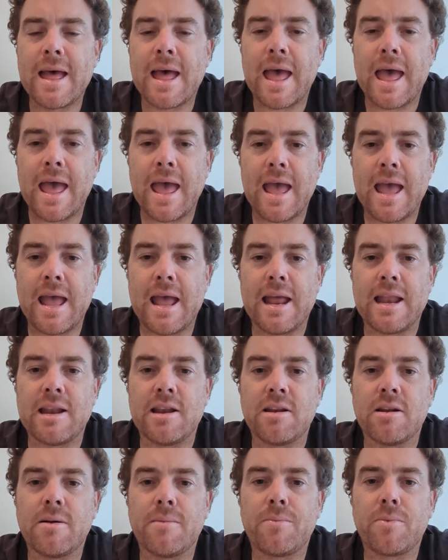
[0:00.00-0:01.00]

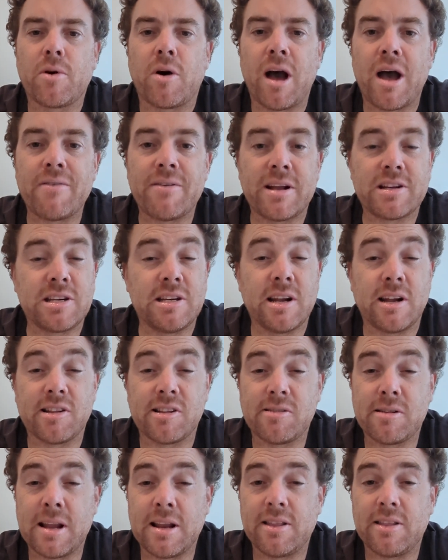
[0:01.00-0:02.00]
and I haven't actually done
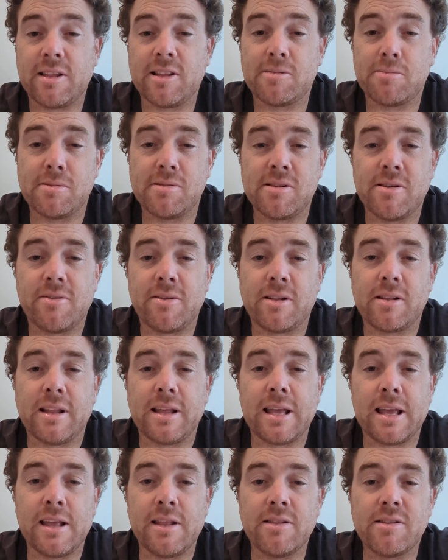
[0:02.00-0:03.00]
anything
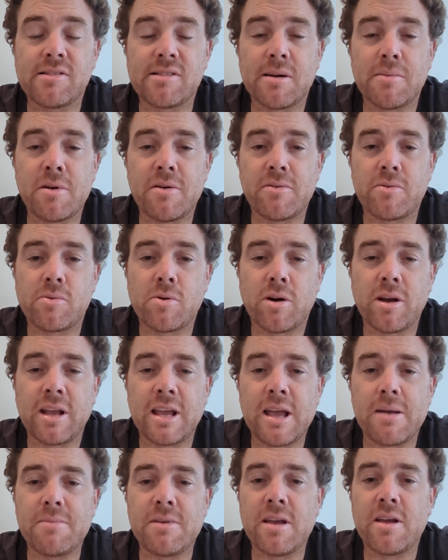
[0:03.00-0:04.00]
specifically in the suburb of
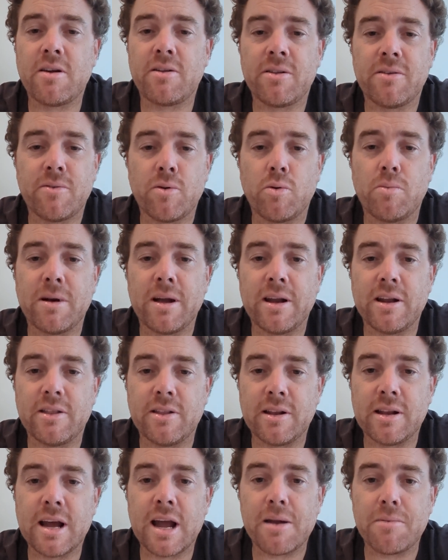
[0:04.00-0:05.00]
Rockingham yet. They've all been in the
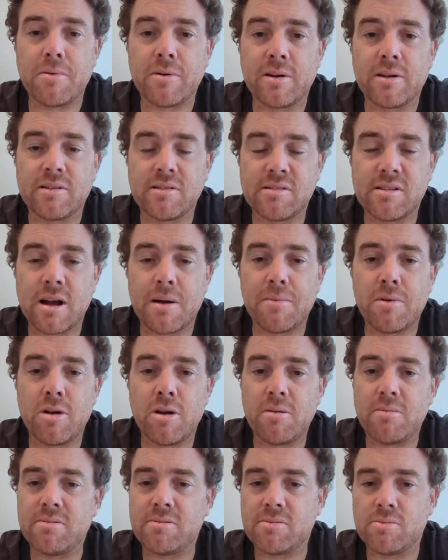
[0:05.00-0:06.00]
neighbouring
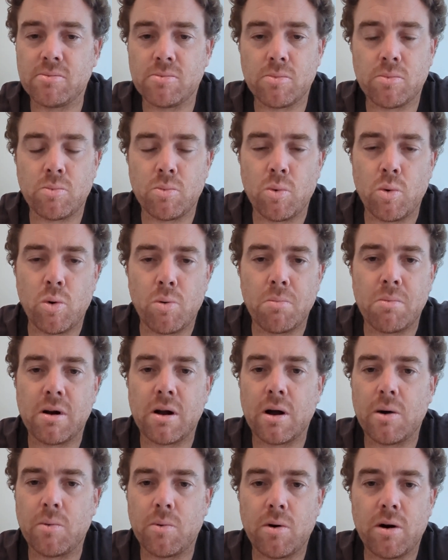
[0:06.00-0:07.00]
suburbs,
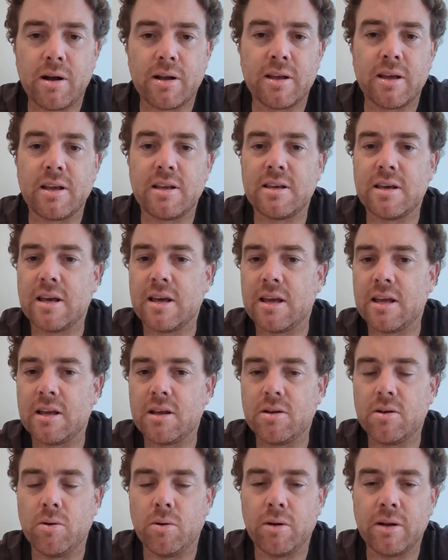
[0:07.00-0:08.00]
Warnbro,
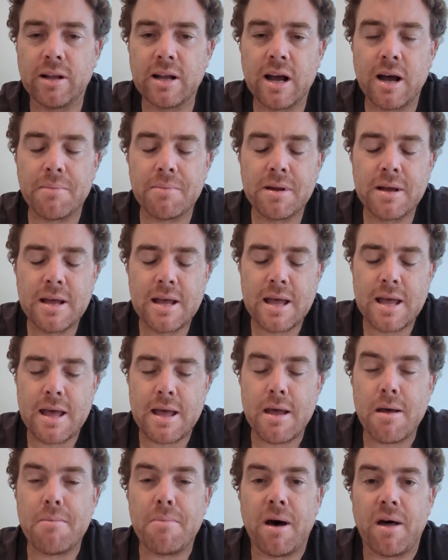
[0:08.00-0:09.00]
Waikiki, Coolunga,
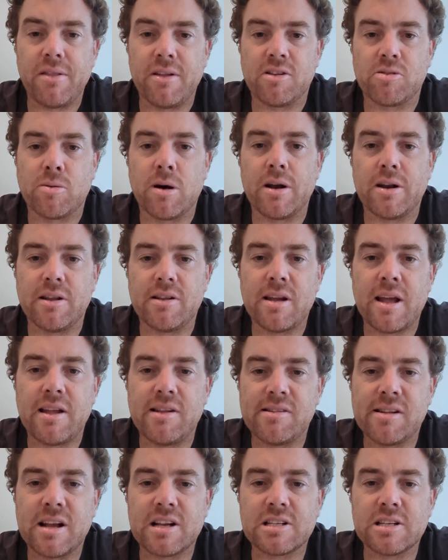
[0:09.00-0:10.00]
but this one
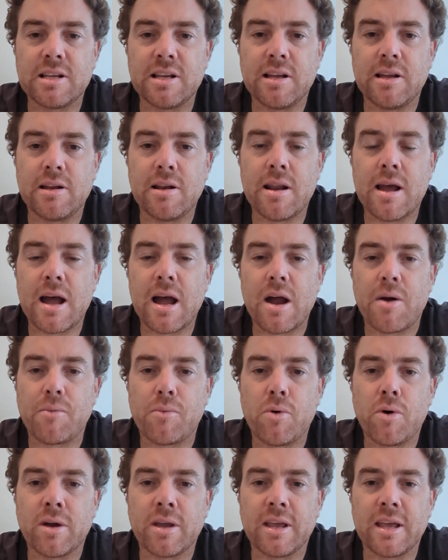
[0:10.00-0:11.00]
is actually in
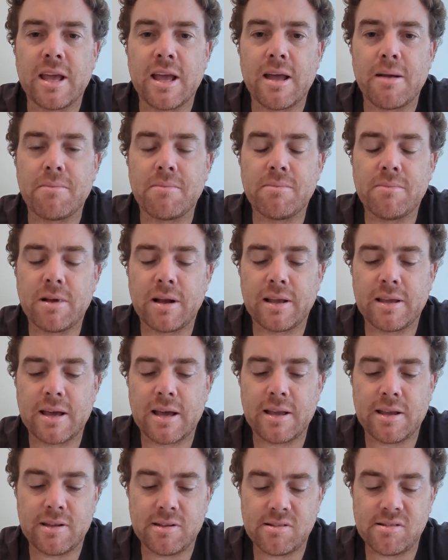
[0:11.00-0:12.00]
Rockingham,
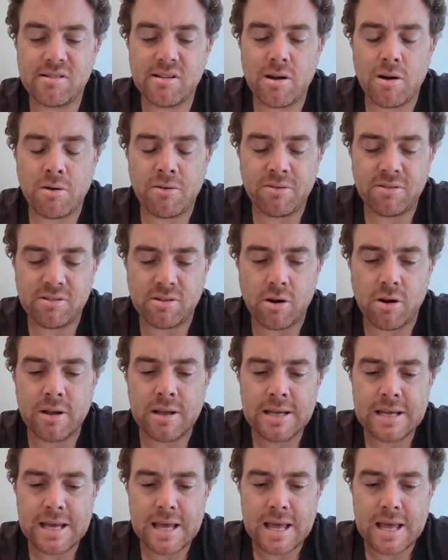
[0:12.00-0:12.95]
okay, itself. So